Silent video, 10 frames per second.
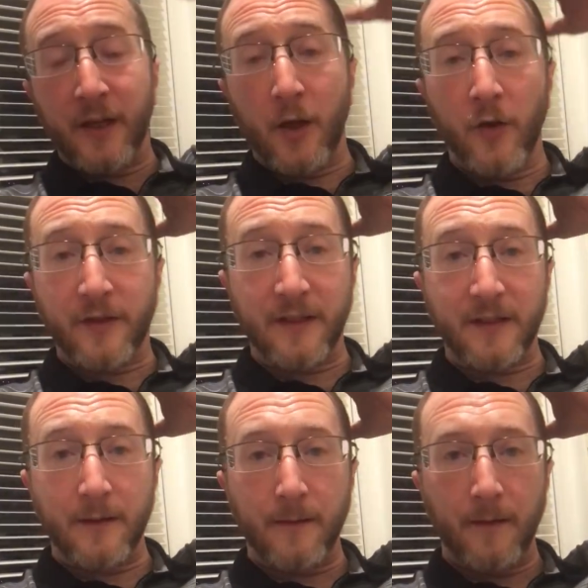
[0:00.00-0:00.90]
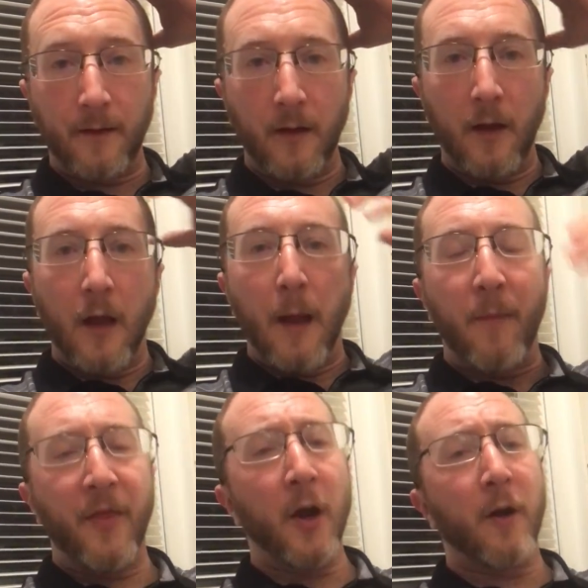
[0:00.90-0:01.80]
doses.
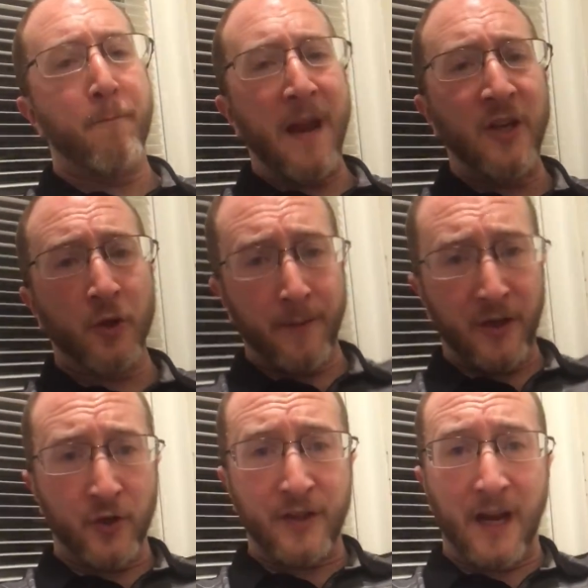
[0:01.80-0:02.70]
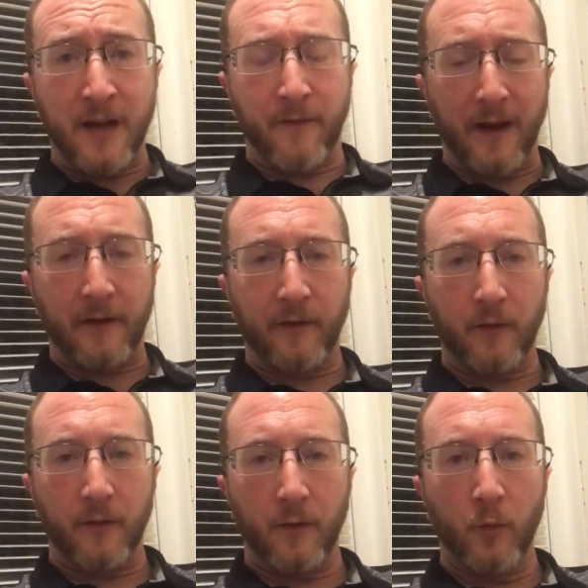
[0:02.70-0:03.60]
But there are major side effects,
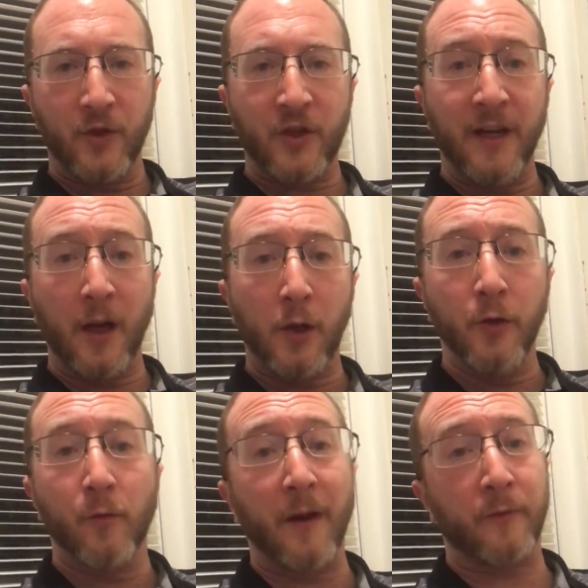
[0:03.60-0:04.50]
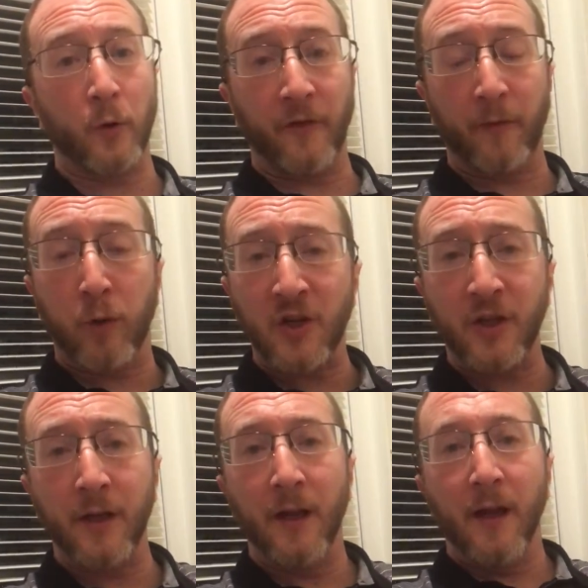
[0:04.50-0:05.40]
which can include respiratory
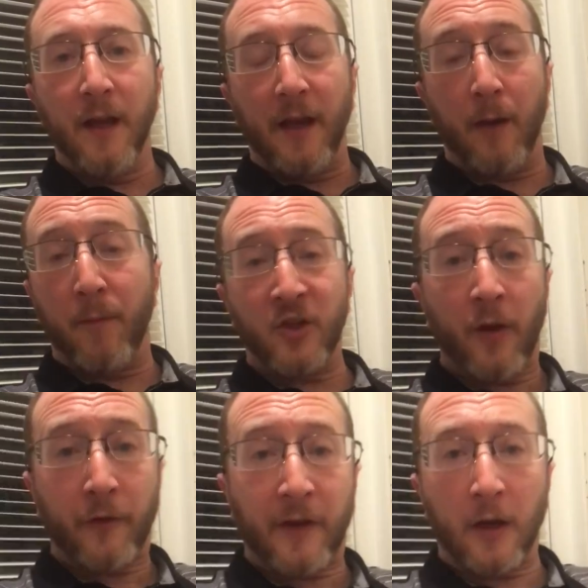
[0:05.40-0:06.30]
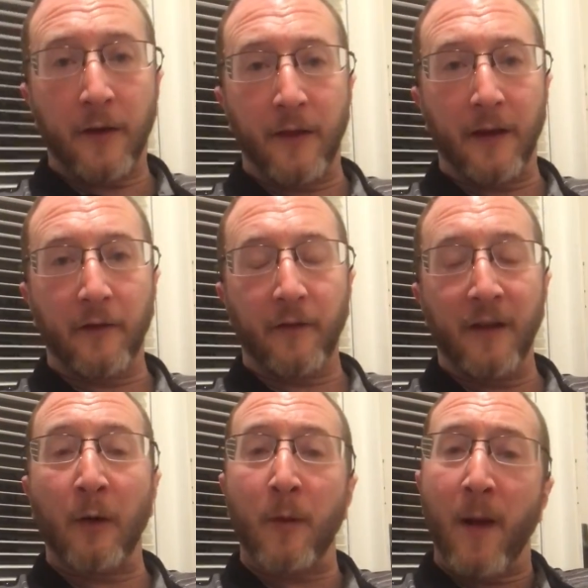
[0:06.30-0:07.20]
suppression and a bunch of other scary things.
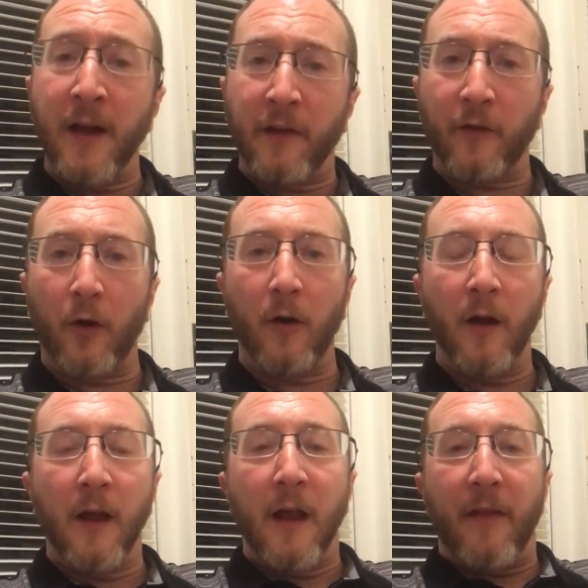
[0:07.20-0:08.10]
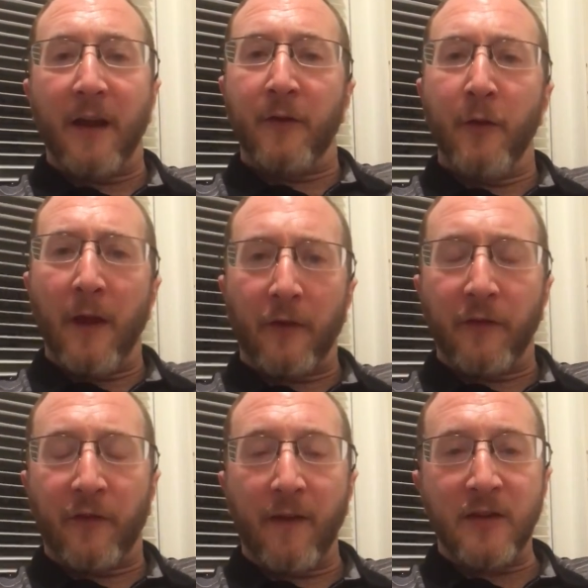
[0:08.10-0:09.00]
And I remind us all that in
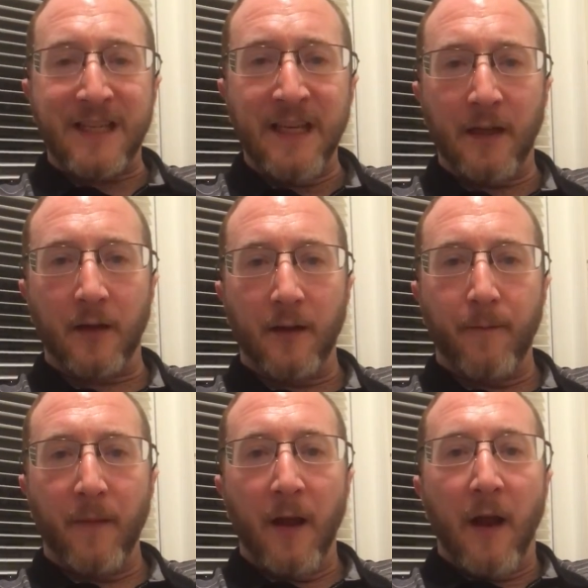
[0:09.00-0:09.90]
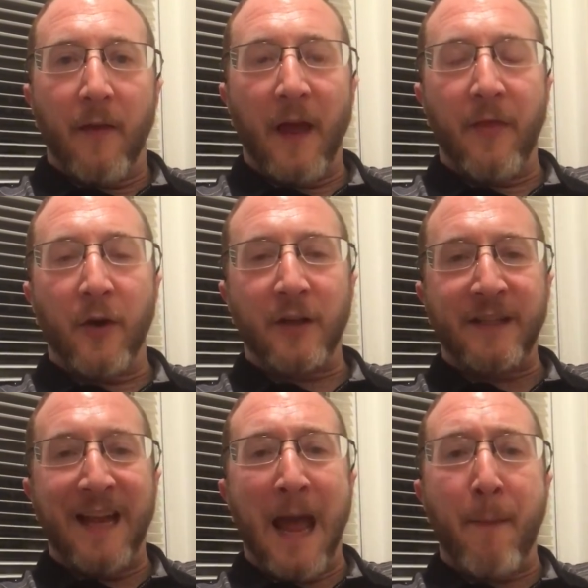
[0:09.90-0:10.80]
2017, that there
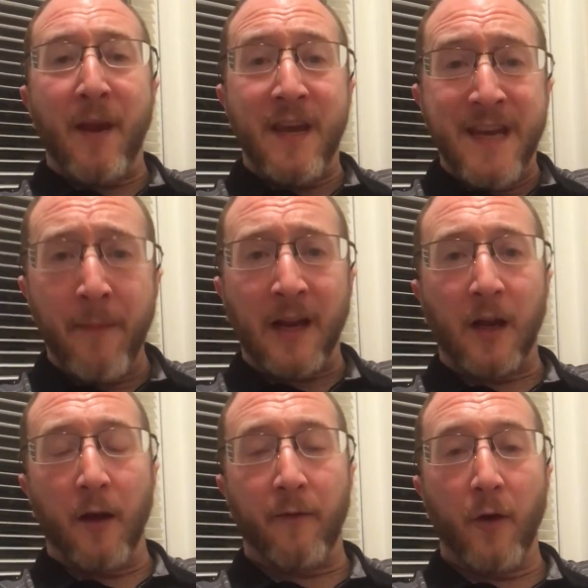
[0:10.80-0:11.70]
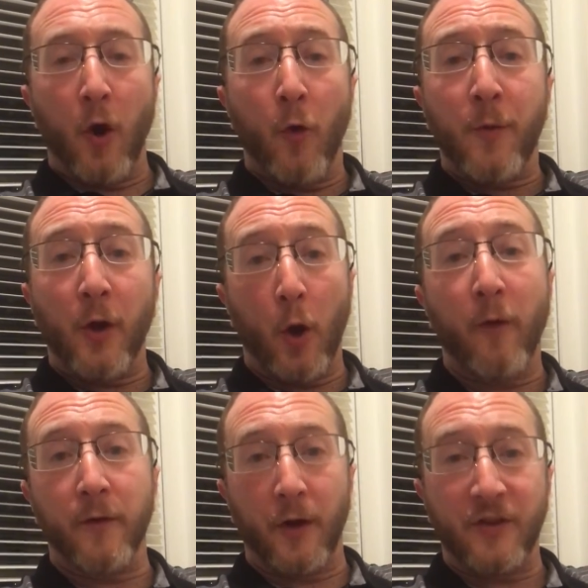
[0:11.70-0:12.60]
is an epidemic of opioid
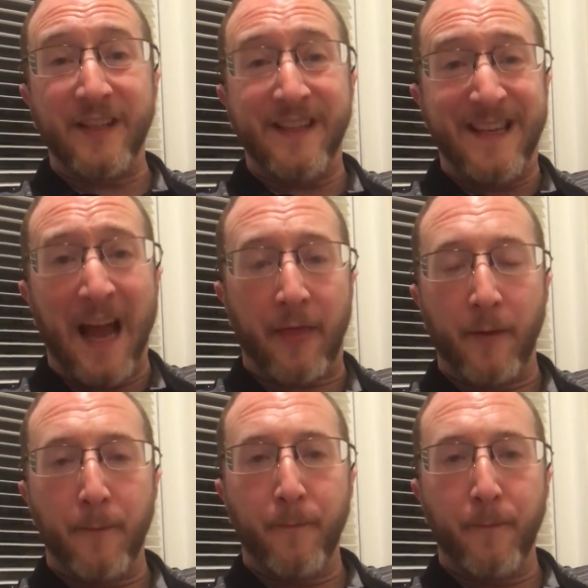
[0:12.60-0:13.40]
overdose and death.